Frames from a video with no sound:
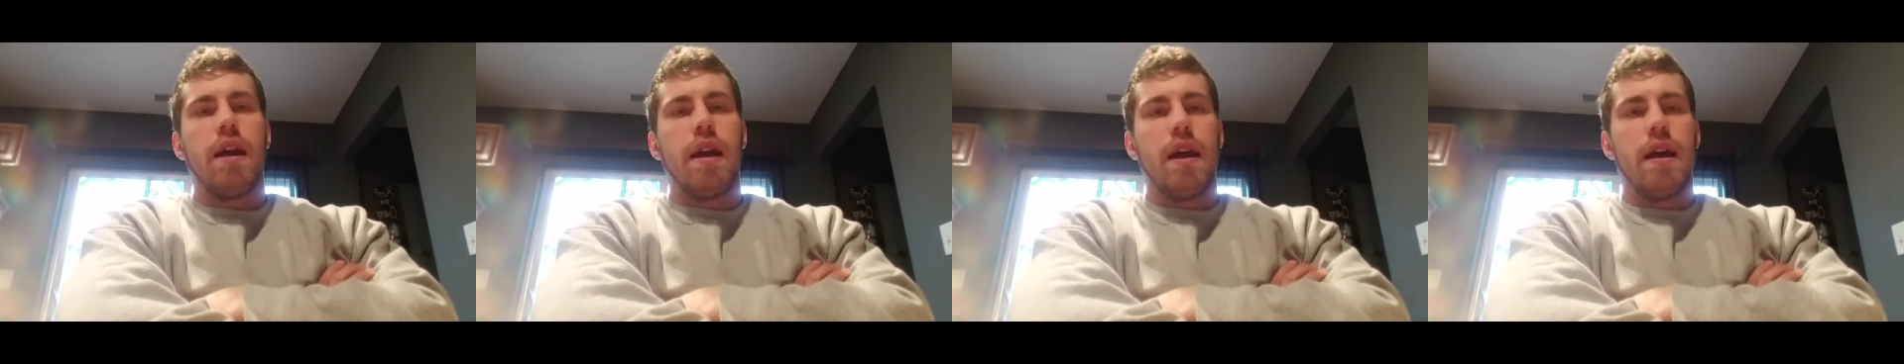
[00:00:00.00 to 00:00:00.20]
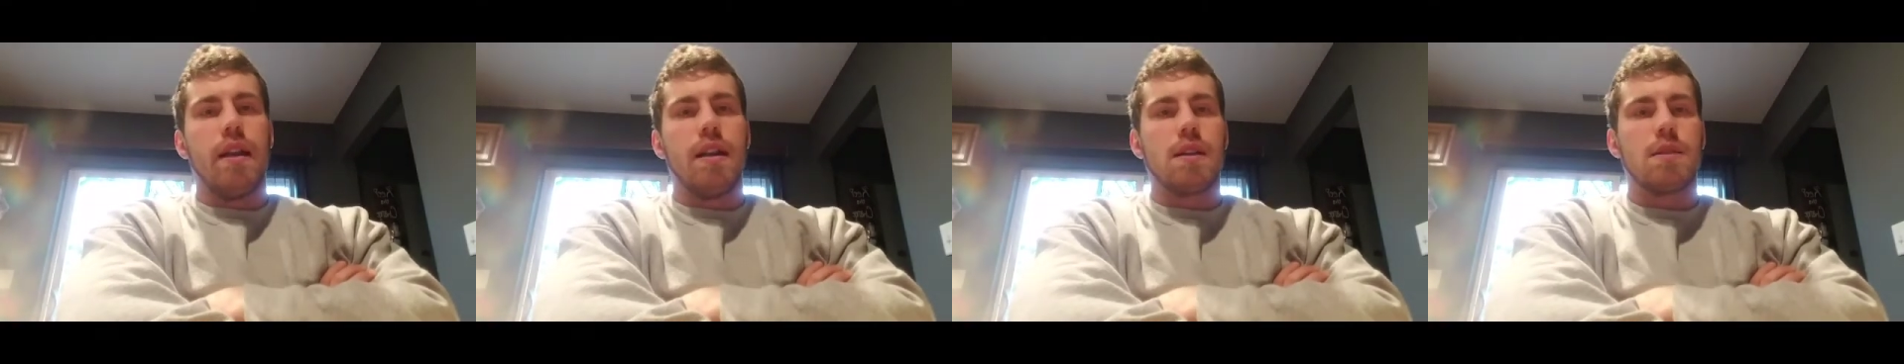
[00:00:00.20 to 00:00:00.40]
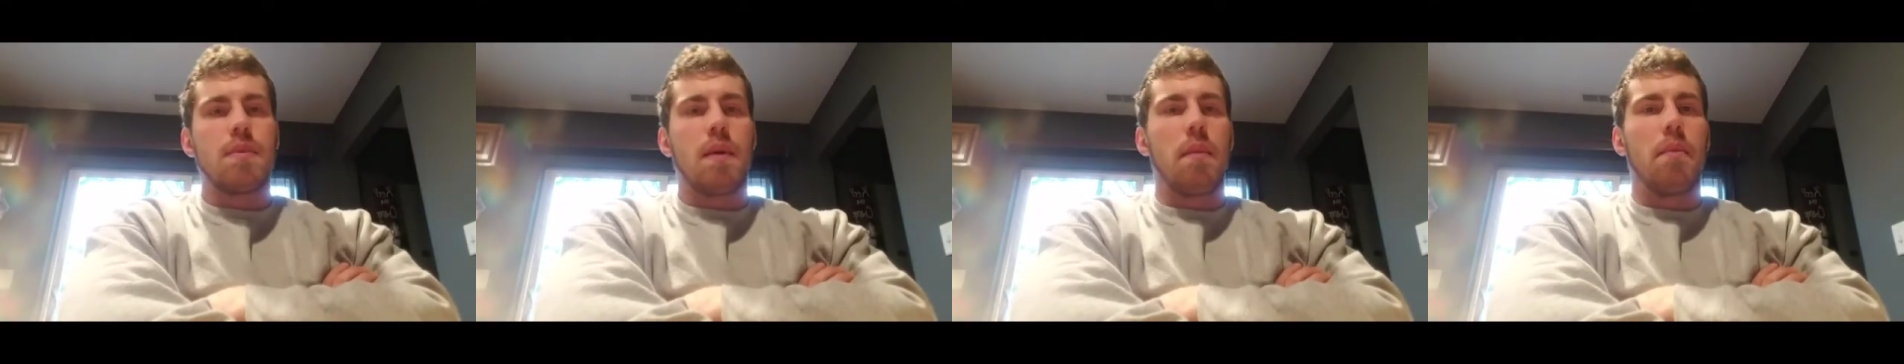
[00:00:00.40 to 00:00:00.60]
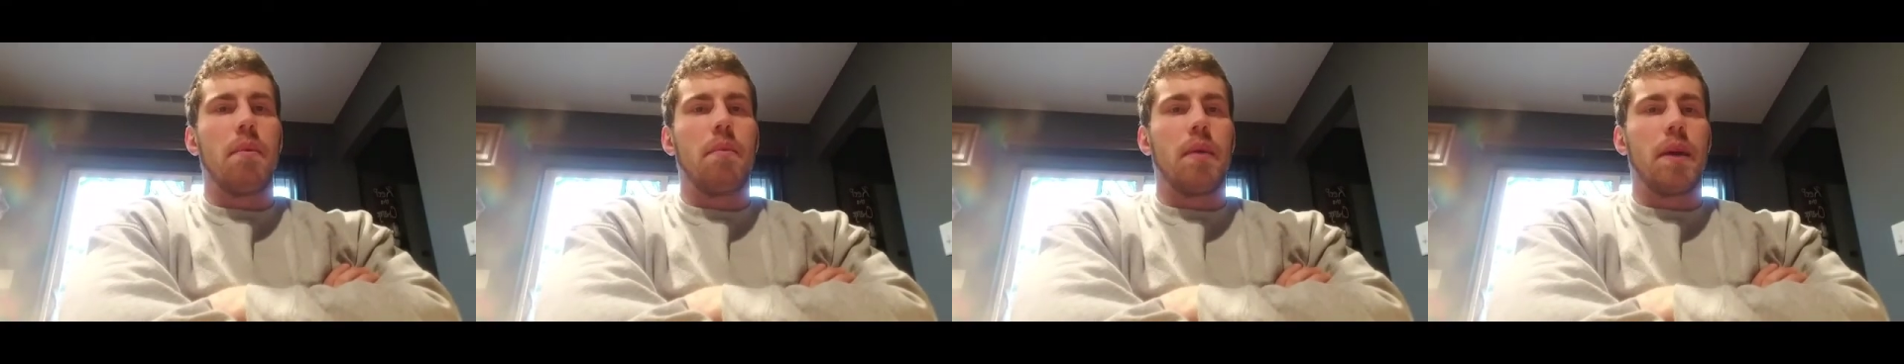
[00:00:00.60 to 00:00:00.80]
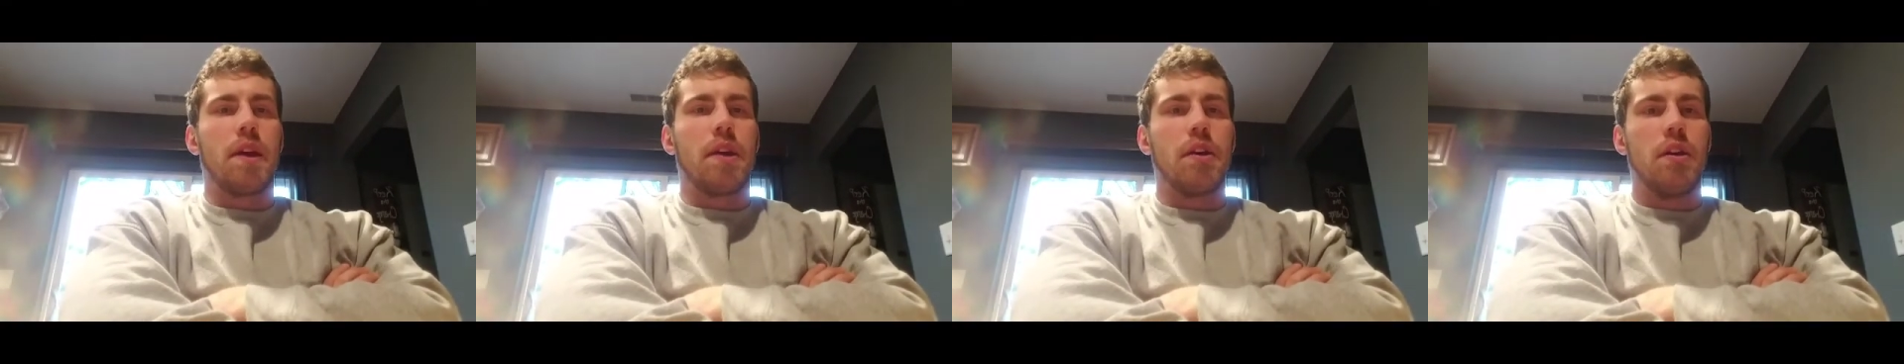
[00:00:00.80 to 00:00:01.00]
And it's
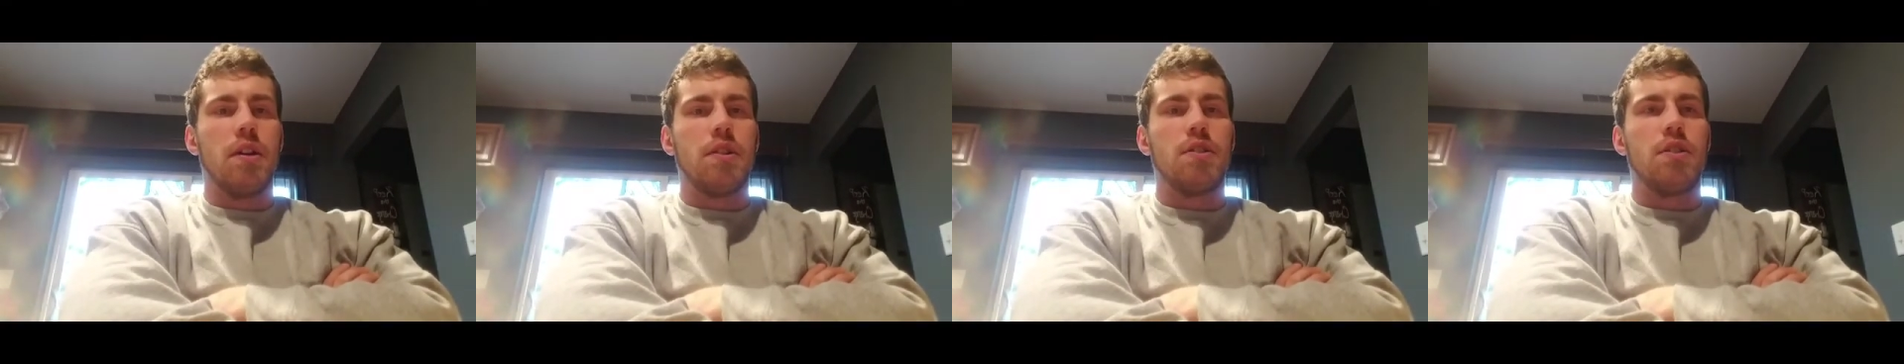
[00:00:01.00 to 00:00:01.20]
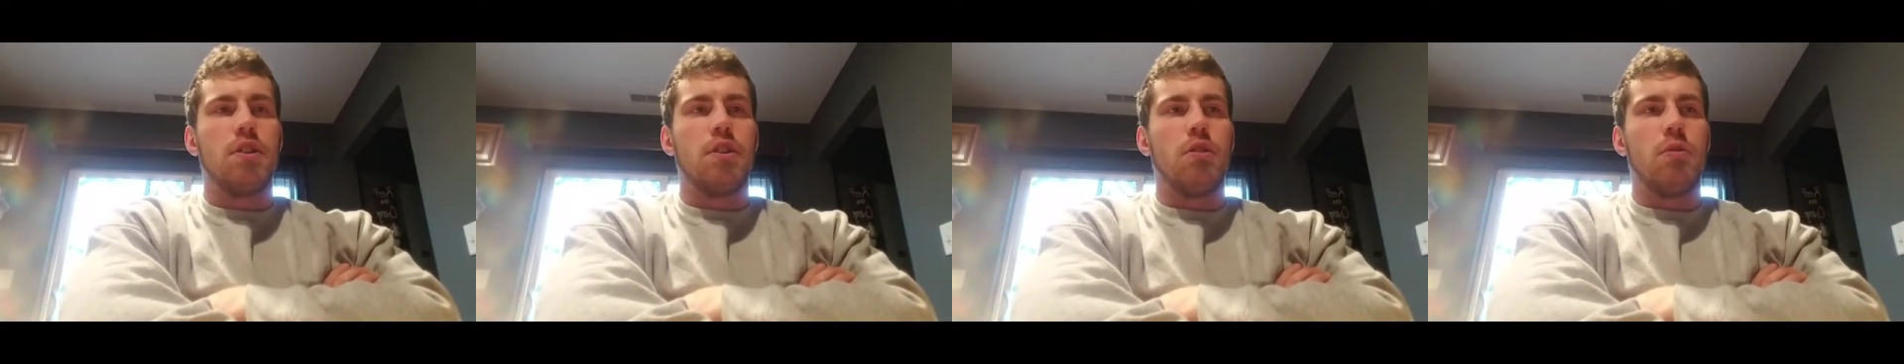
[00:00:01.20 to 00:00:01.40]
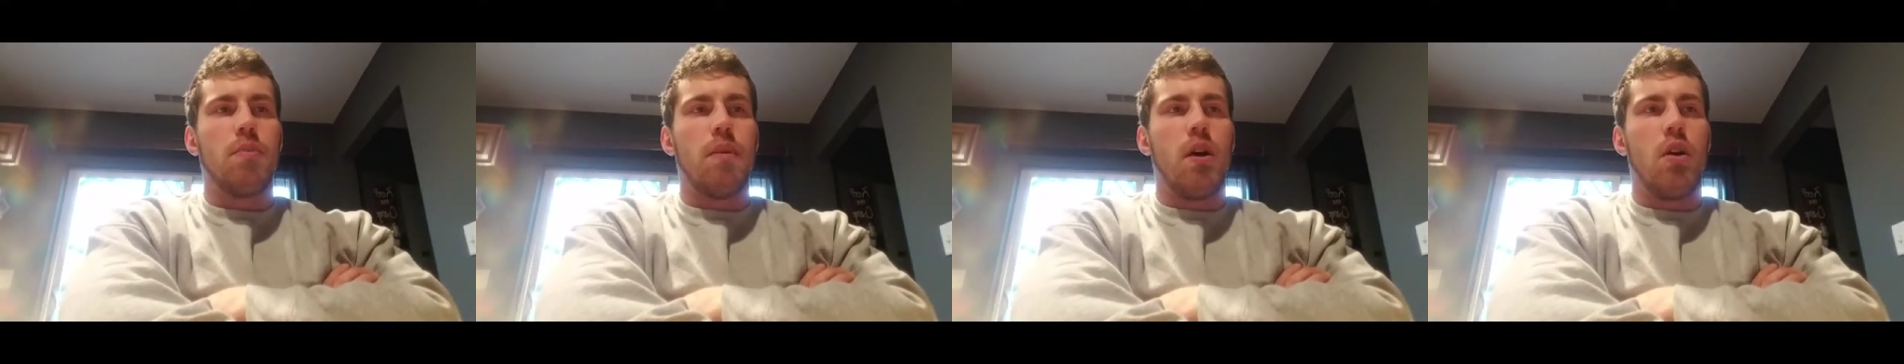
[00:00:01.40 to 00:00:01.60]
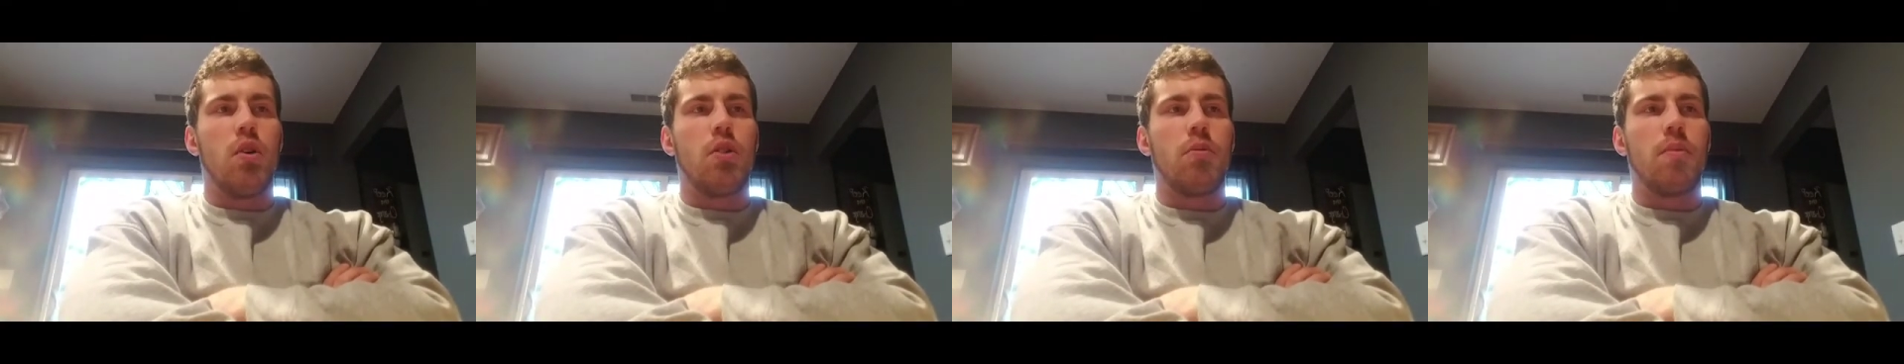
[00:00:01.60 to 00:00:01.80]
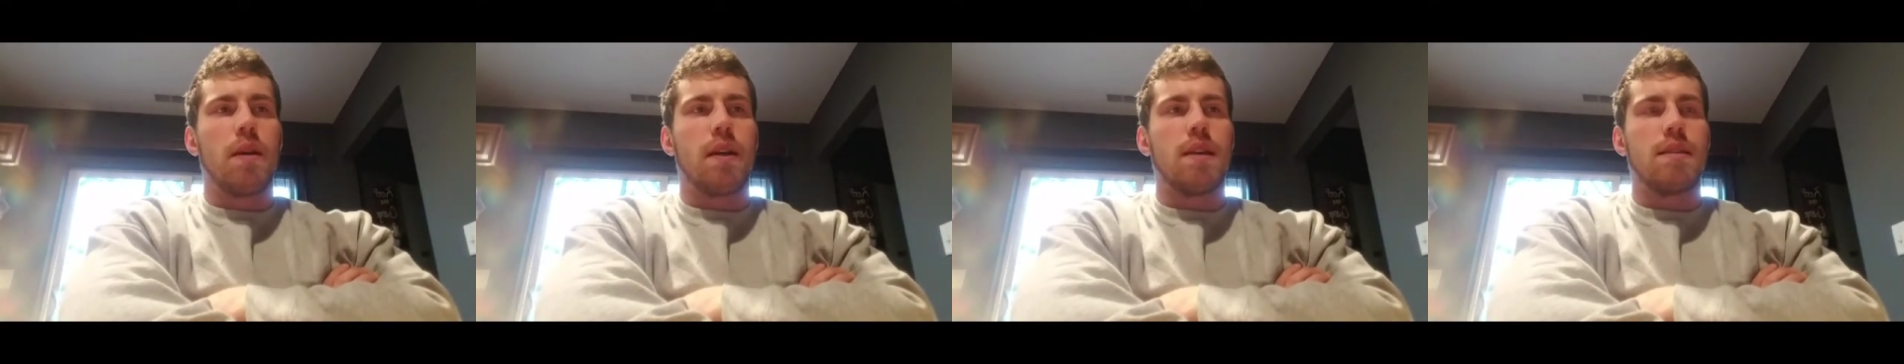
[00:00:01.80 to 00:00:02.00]
probably good to do
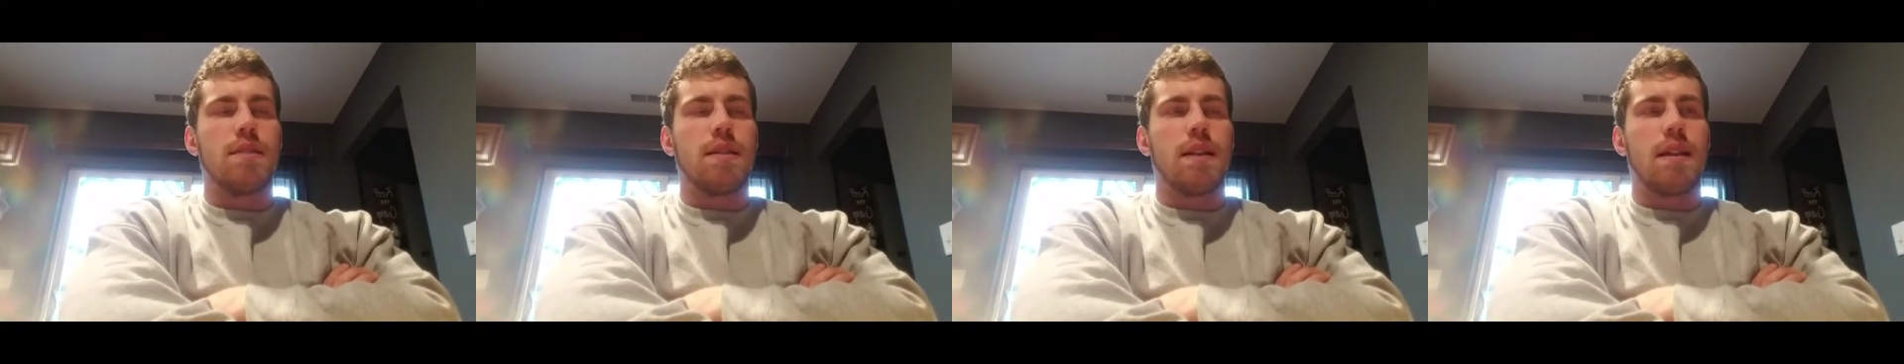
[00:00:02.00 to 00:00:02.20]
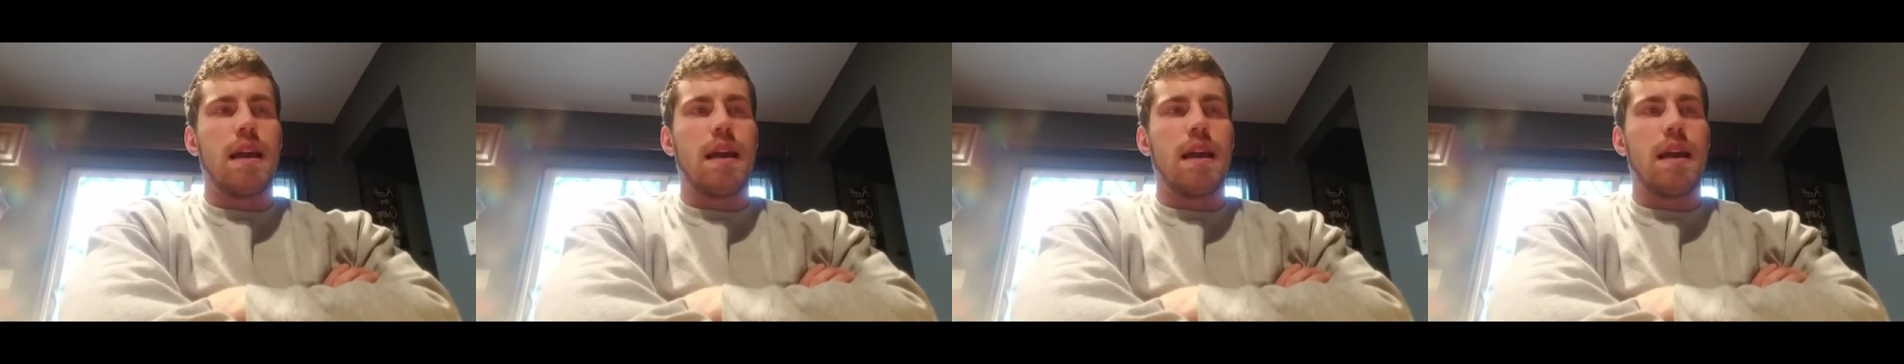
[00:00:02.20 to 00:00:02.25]
both because the